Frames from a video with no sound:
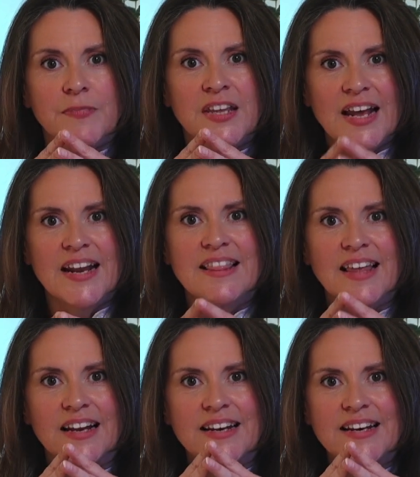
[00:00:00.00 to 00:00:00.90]
getting
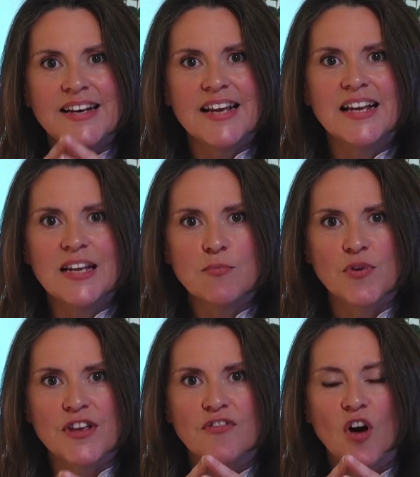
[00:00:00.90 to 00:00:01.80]
that niggly
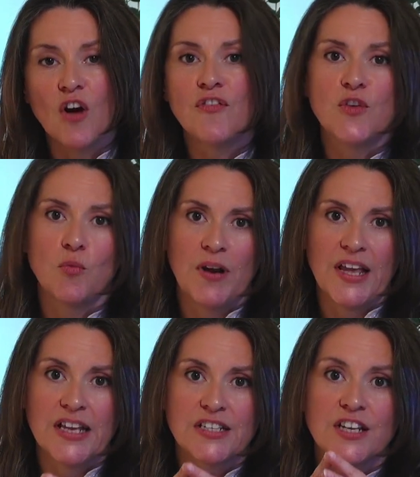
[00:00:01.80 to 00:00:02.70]
brief off your
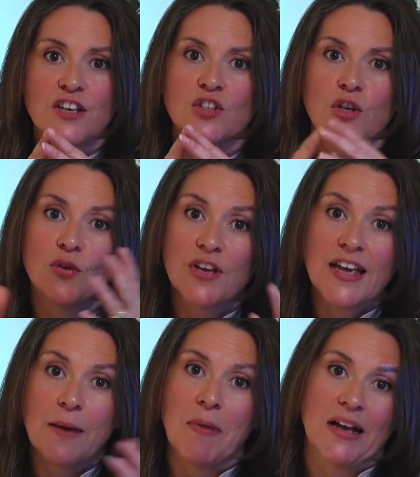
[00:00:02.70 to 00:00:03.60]
plate so you can
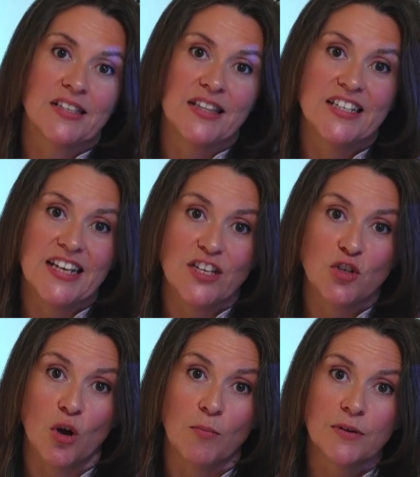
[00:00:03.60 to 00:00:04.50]
get back to the day
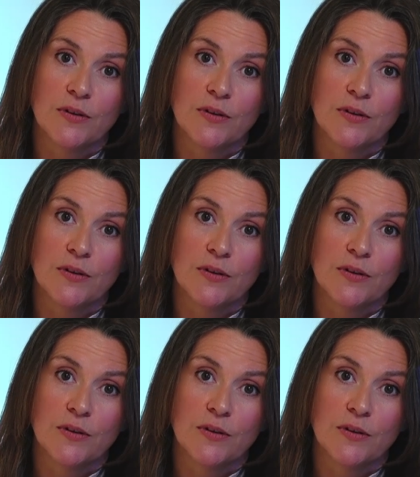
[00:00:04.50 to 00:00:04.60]
job.